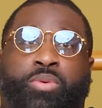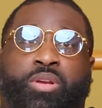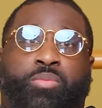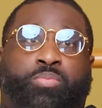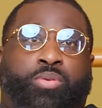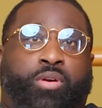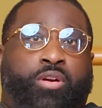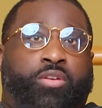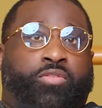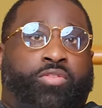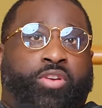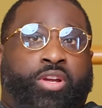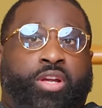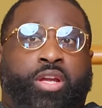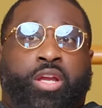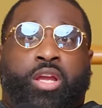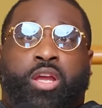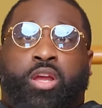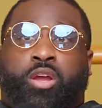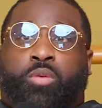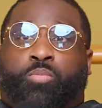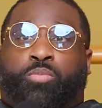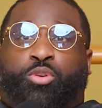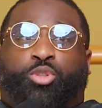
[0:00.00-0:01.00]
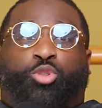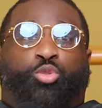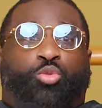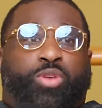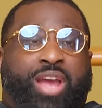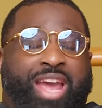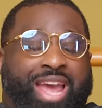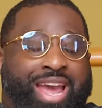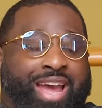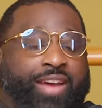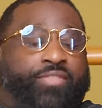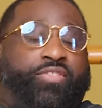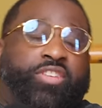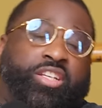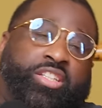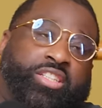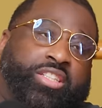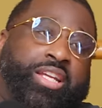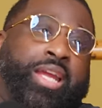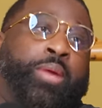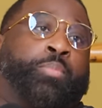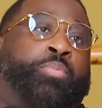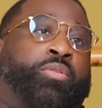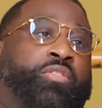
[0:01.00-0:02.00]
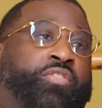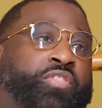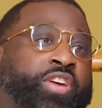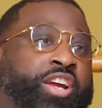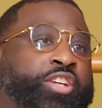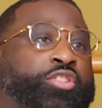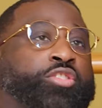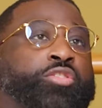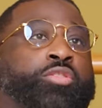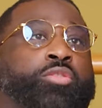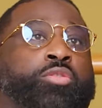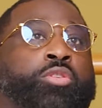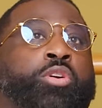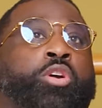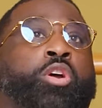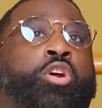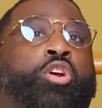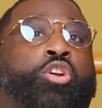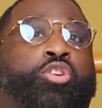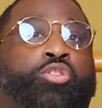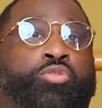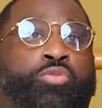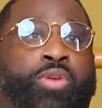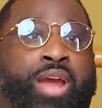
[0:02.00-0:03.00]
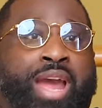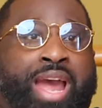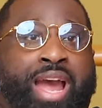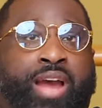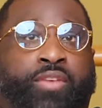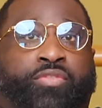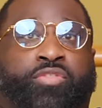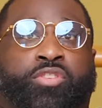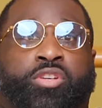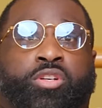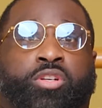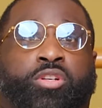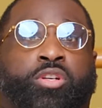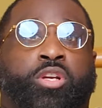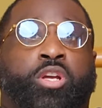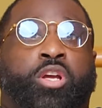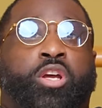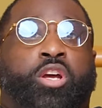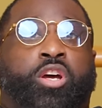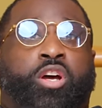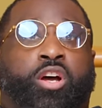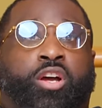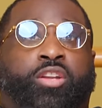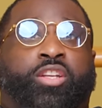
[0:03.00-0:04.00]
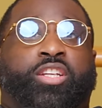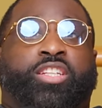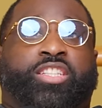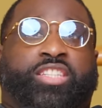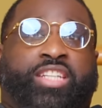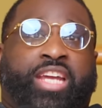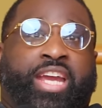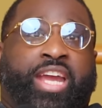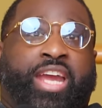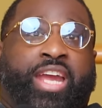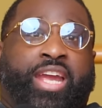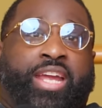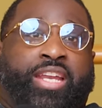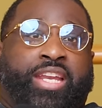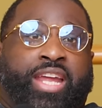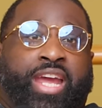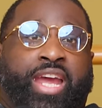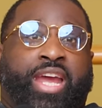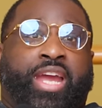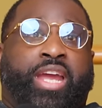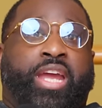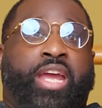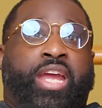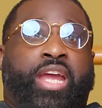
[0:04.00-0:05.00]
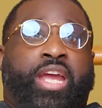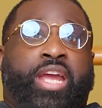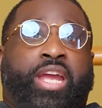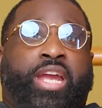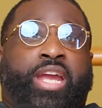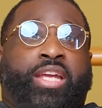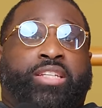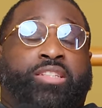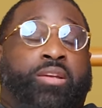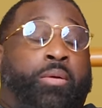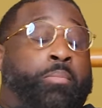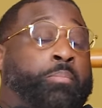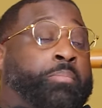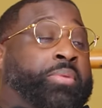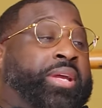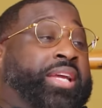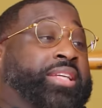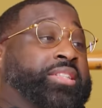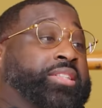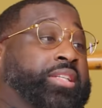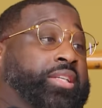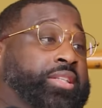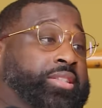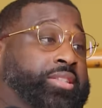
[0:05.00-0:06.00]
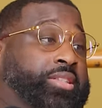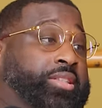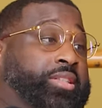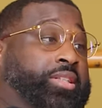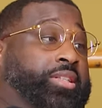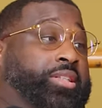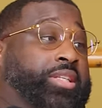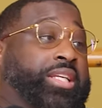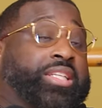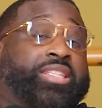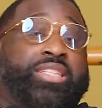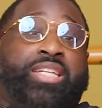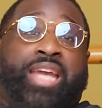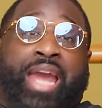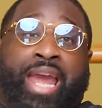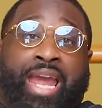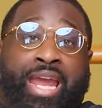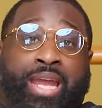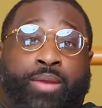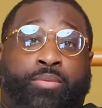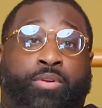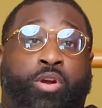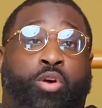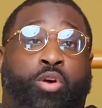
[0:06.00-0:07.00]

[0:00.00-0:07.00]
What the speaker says: be perfect, but you have to stay professional. Mm-hmm. You have to understand that it's a business. Mm-hmm. This game